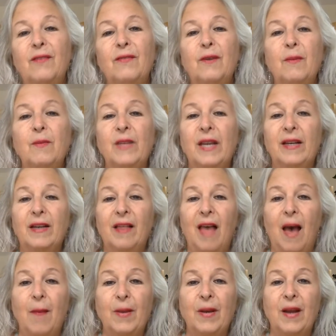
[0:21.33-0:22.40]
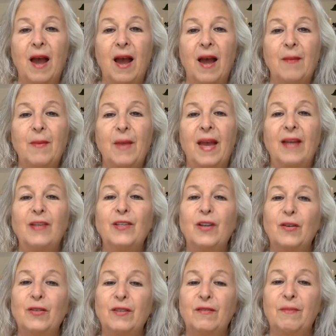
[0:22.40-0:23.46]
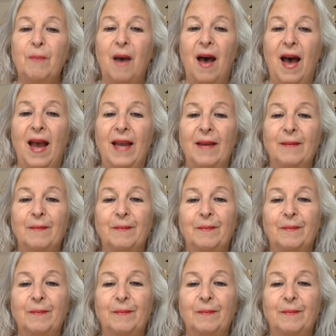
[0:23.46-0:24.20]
from Daniel Oppenheim and Joseph Pye.